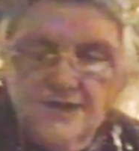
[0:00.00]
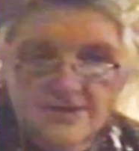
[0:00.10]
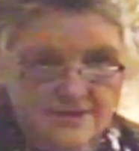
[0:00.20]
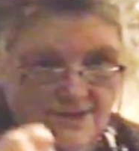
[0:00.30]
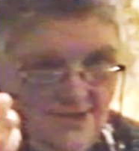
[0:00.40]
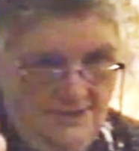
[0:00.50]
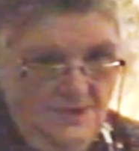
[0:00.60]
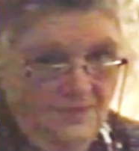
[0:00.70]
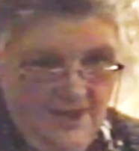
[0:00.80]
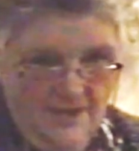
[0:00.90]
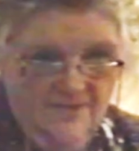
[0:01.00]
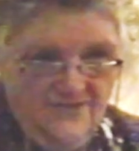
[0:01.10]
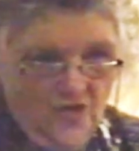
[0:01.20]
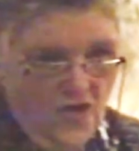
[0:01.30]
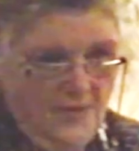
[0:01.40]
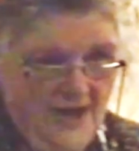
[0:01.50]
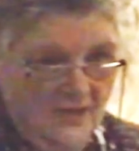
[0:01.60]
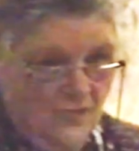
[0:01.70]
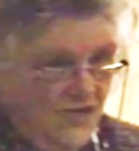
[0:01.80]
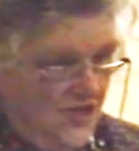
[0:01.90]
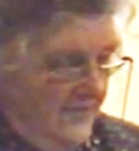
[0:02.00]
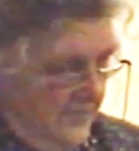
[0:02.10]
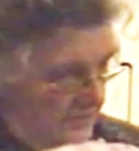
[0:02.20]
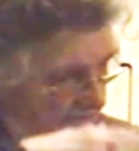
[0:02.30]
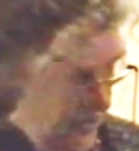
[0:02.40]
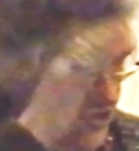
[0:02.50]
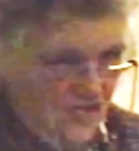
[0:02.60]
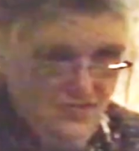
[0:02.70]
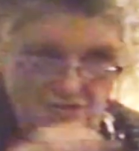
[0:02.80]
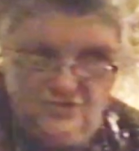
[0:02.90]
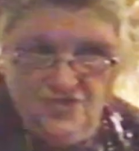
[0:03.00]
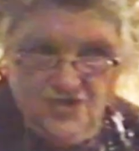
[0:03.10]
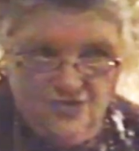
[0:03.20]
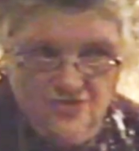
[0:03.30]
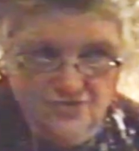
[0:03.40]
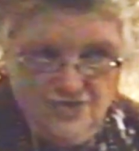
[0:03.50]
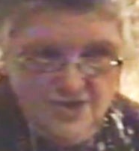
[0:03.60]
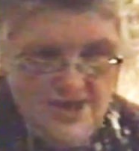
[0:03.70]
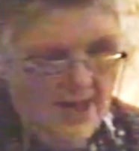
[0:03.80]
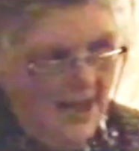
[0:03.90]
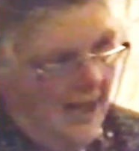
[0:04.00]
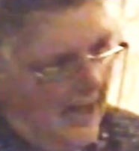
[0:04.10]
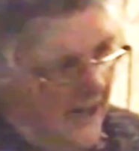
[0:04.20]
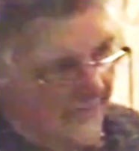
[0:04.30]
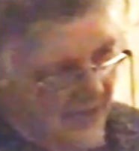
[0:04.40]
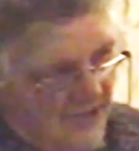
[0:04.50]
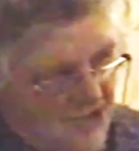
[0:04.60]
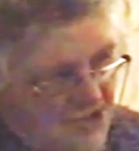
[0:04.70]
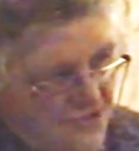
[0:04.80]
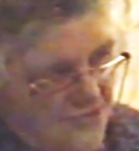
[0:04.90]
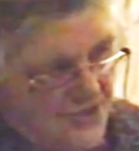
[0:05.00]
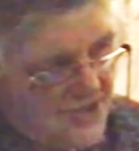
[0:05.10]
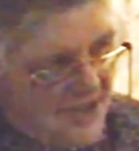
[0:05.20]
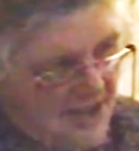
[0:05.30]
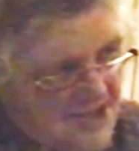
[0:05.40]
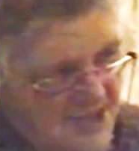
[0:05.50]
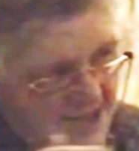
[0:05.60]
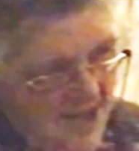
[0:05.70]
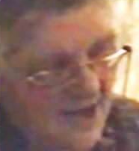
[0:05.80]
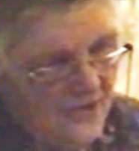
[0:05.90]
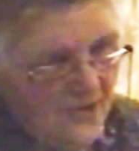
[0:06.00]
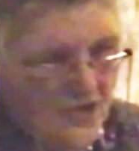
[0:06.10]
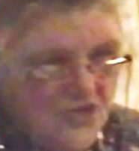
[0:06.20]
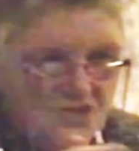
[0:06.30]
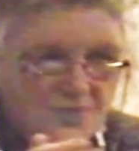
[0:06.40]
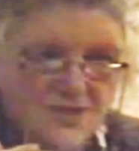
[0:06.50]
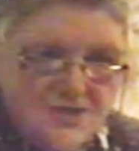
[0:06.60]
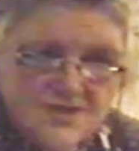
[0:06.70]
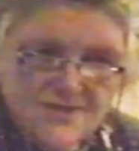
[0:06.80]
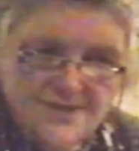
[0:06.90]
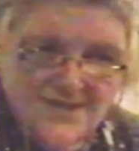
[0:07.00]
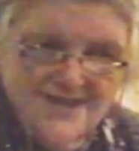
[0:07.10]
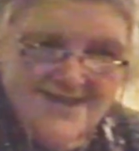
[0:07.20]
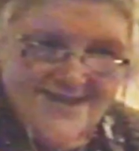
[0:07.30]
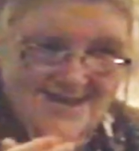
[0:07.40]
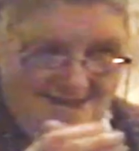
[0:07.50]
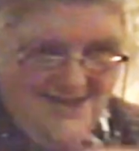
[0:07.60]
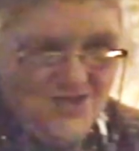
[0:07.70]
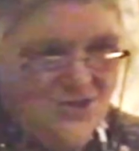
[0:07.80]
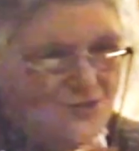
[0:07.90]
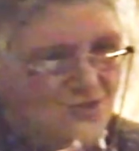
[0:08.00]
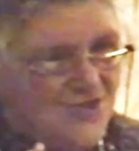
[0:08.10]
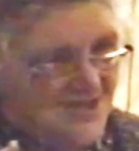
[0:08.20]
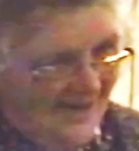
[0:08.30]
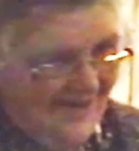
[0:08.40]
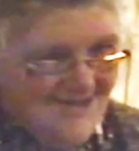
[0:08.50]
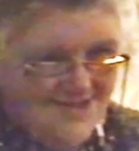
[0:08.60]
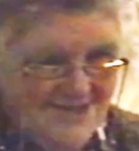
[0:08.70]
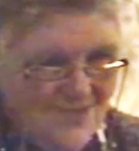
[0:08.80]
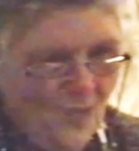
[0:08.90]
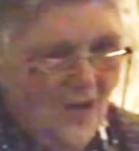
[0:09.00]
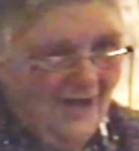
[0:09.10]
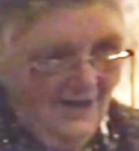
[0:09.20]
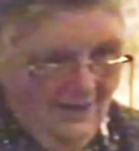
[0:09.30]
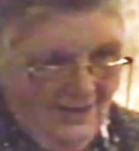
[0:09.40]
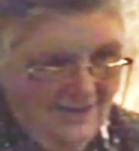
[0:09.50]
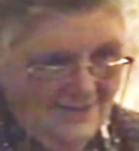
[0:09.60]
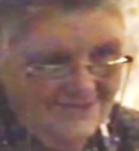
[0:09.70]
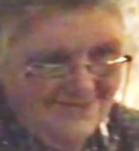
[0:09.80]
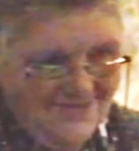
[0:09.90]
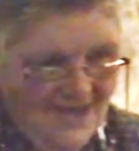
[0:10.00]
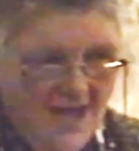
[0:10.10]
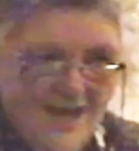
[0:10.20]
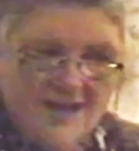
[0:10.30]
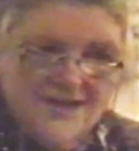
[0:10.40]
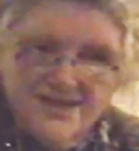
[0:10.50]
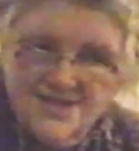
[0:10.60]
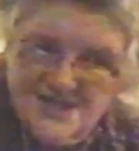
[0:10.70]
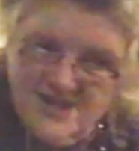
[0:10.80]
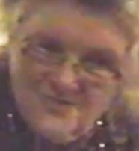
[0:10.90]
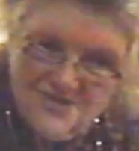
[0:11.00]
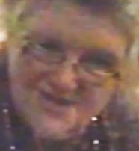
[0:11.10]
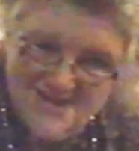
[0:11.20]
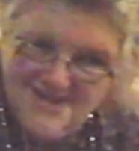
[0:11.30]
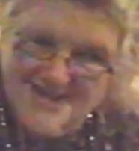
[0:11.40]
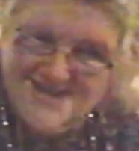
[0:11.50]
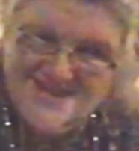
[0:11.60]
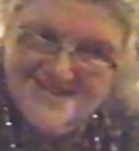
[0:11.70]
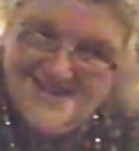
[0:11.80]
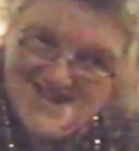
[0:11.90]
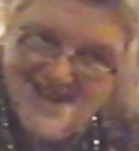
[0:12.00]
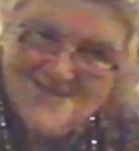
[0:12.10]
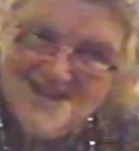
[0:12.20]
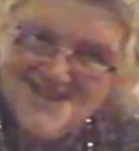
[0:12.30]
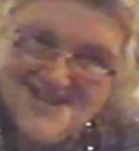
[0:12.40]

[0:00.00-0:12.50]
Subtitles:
in the biblical format, whichever version you choose, and then scrutinising how the hospice has utilised it well and interpreted it. Does that make